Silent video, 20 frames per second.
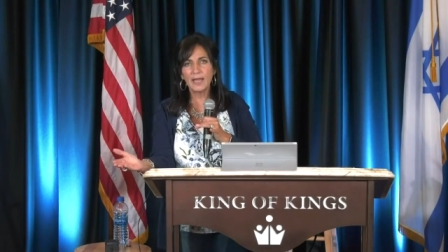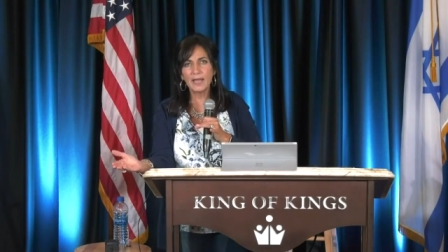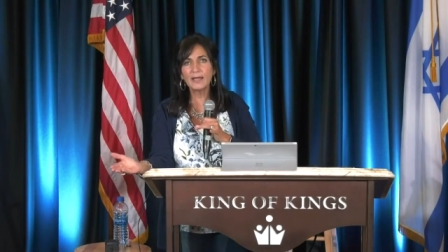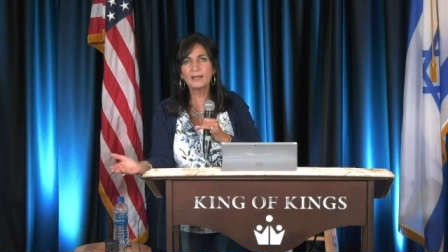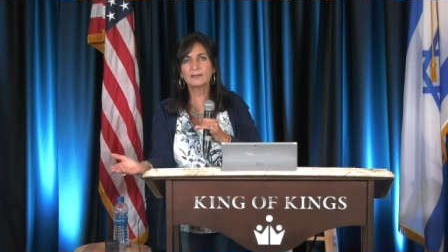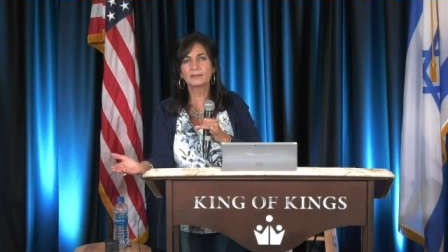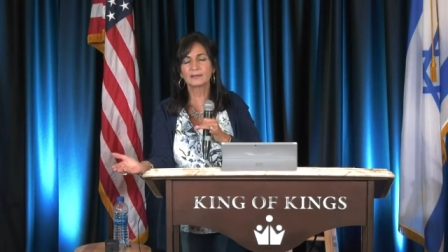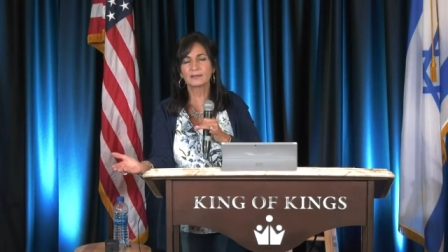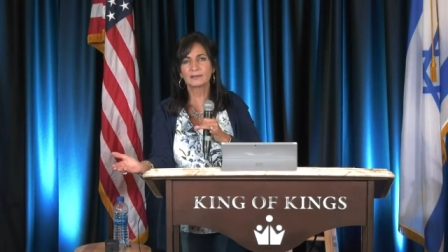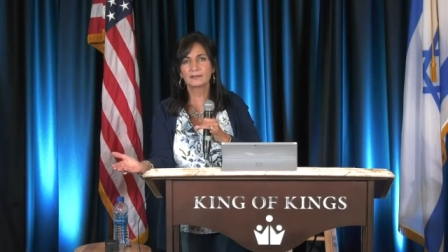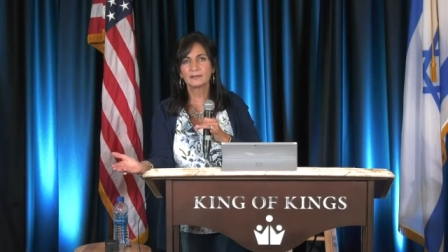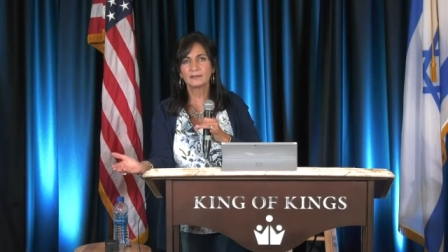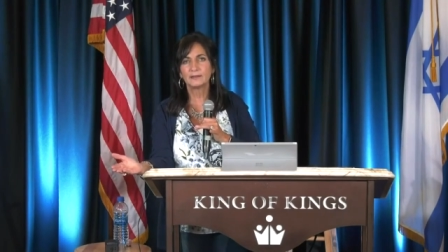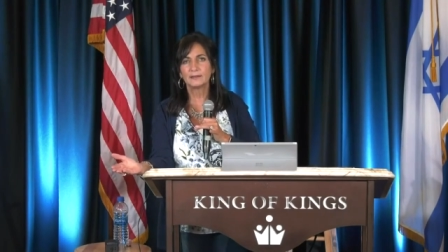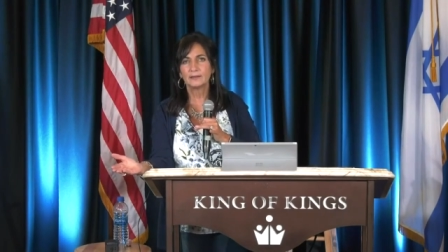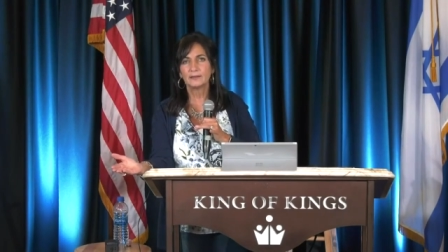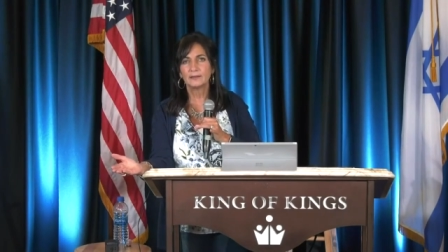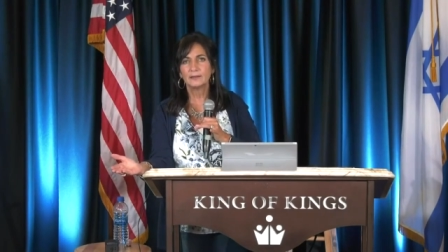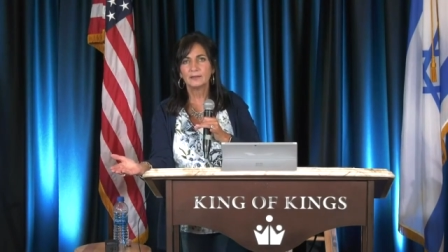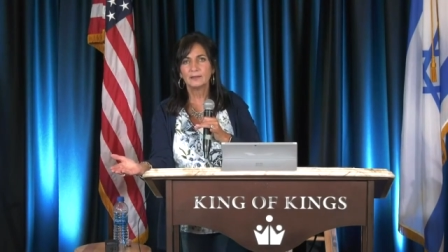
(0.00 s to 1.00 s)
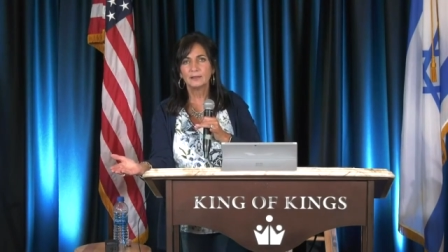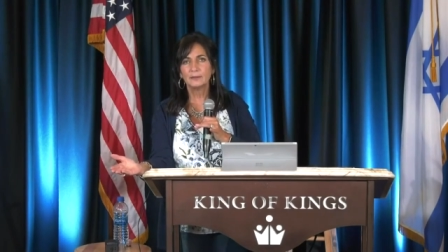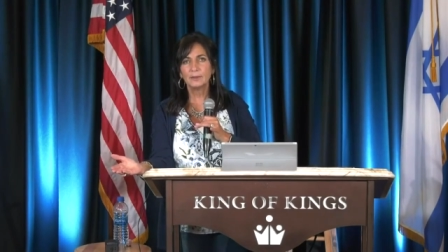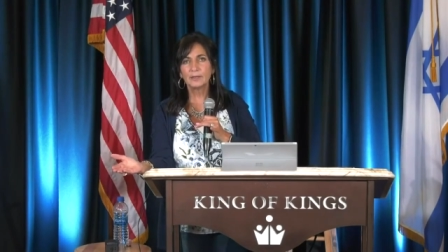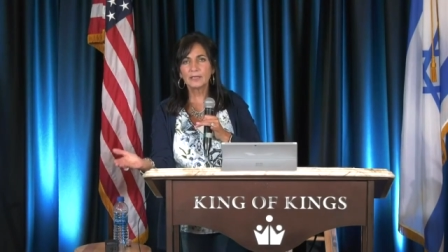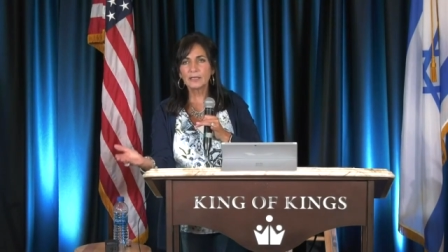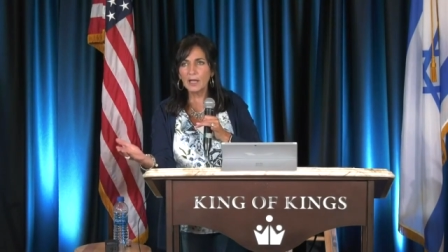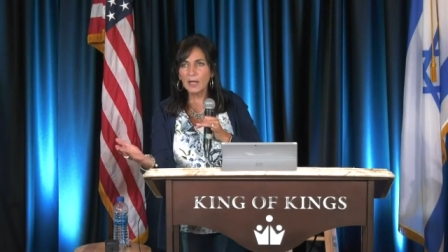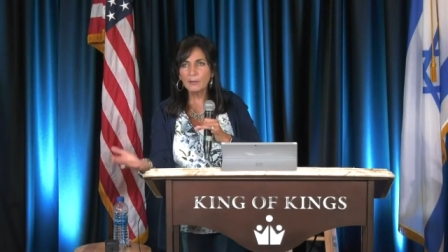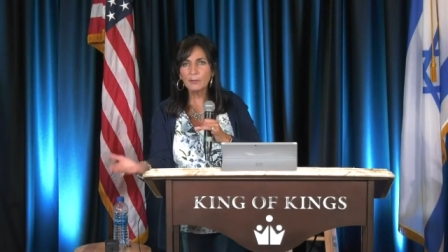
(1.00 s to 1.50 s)
Yes.
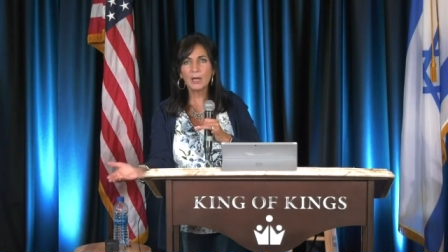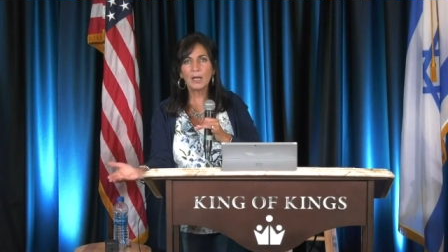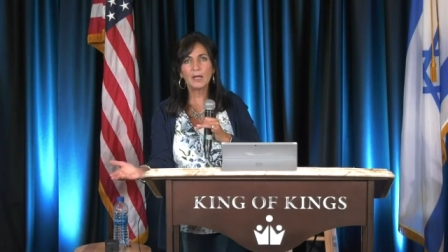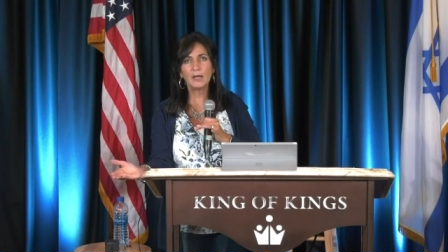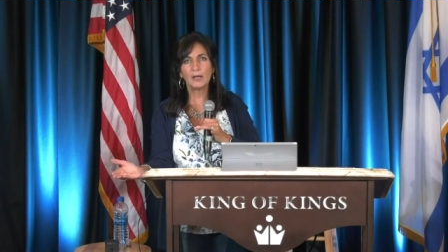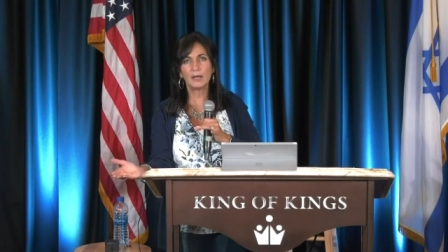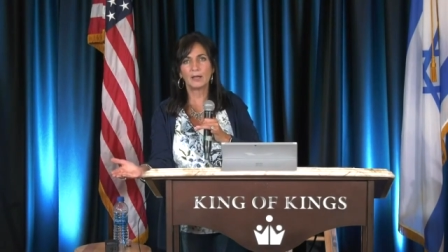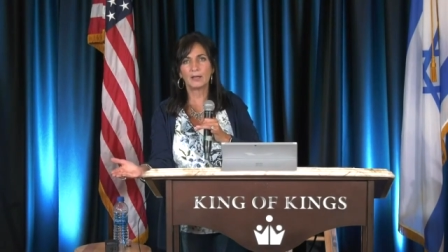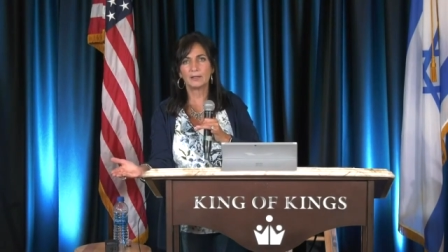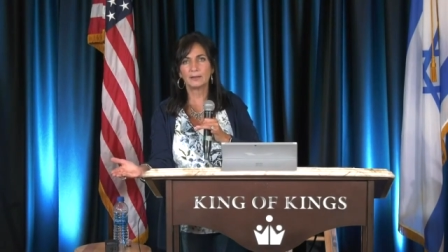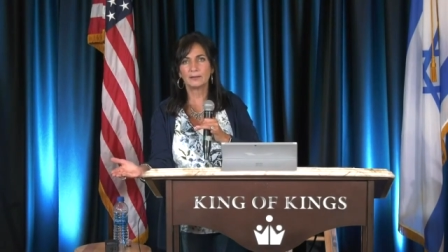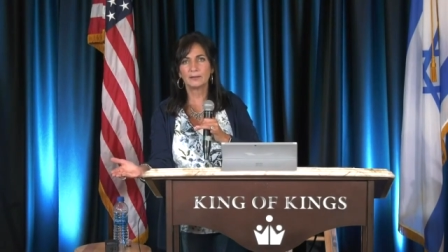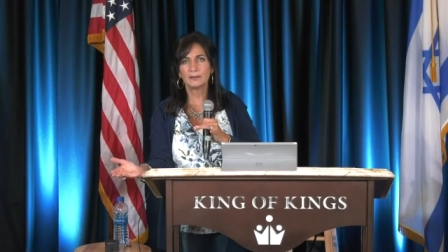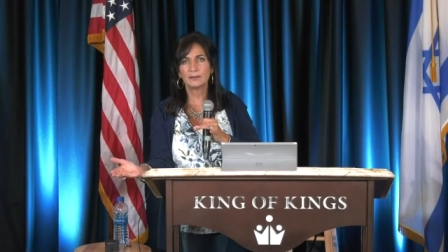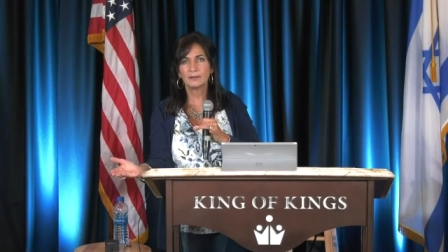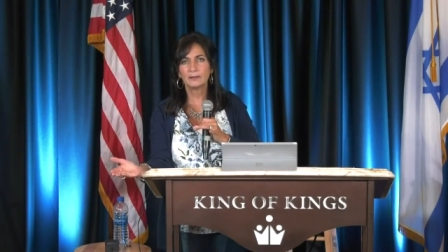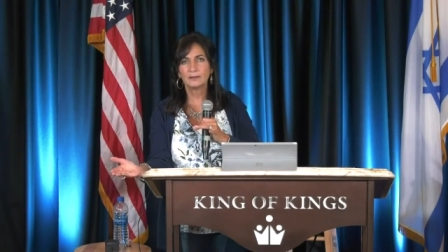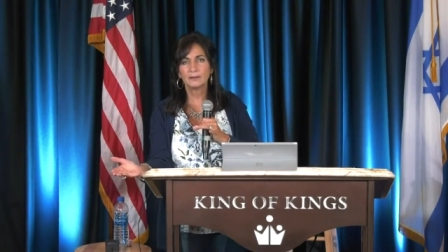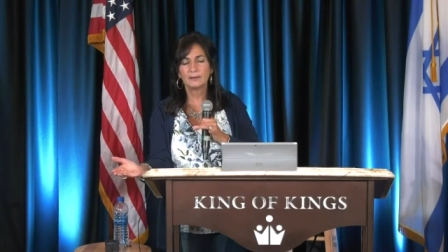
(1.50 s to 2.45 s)
But come on.